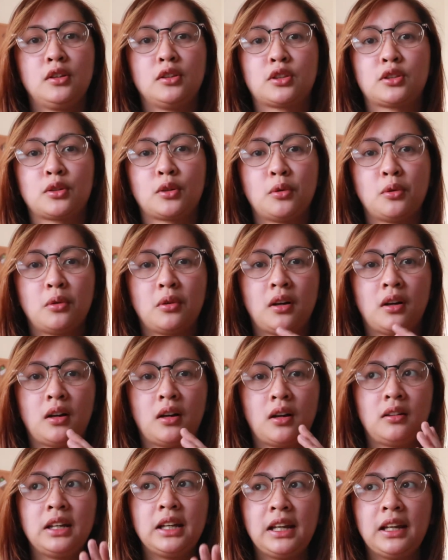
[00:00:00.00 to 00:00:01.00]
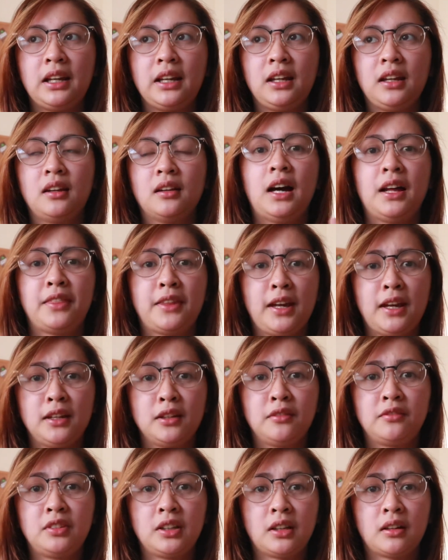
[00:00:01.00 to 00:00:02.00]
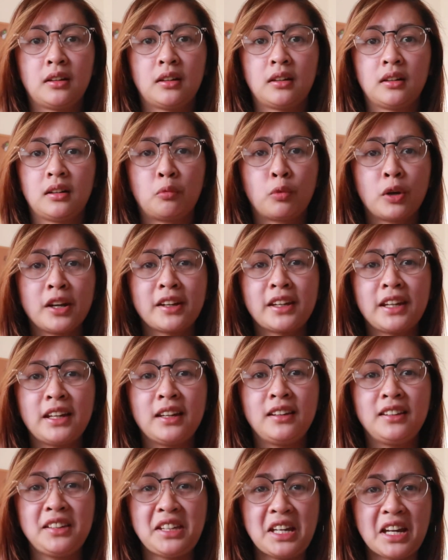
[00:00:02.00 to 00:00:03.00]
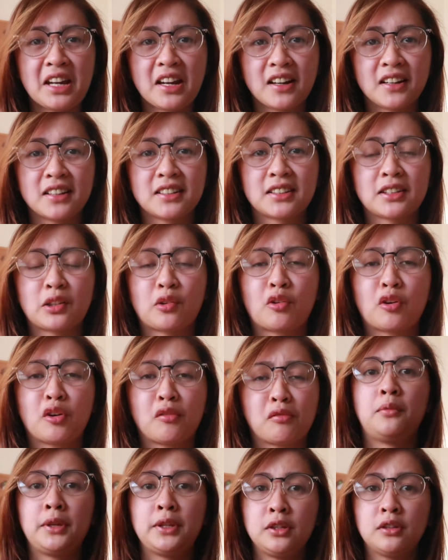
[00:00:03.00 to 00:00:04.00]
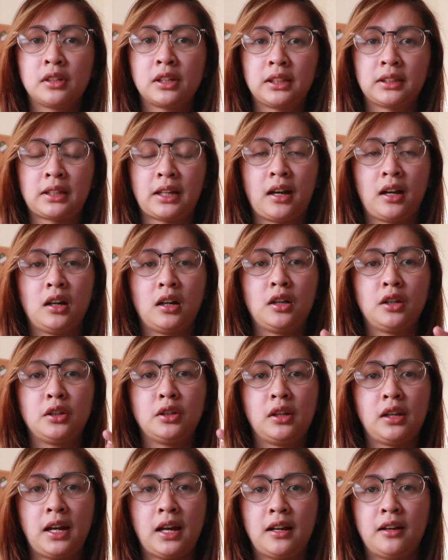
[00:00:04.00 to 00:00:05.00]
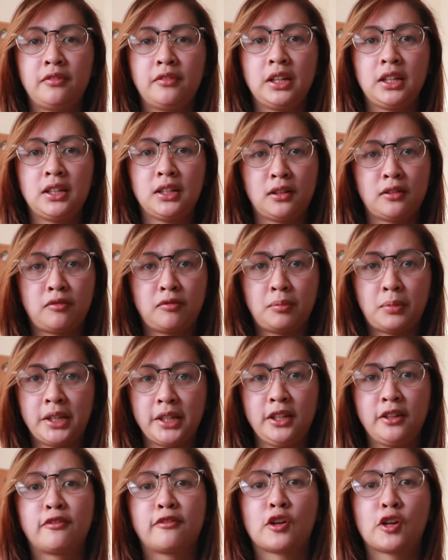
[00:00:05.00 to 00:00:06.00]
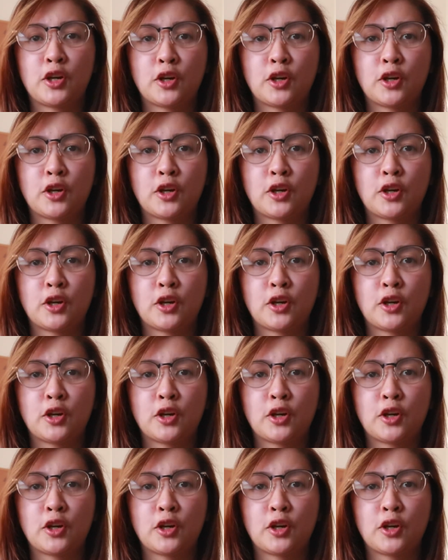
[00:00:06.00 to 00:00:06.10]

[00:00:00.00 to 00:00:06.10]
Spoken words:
So really, at the end of the working years or when you retire, you'll have enough money for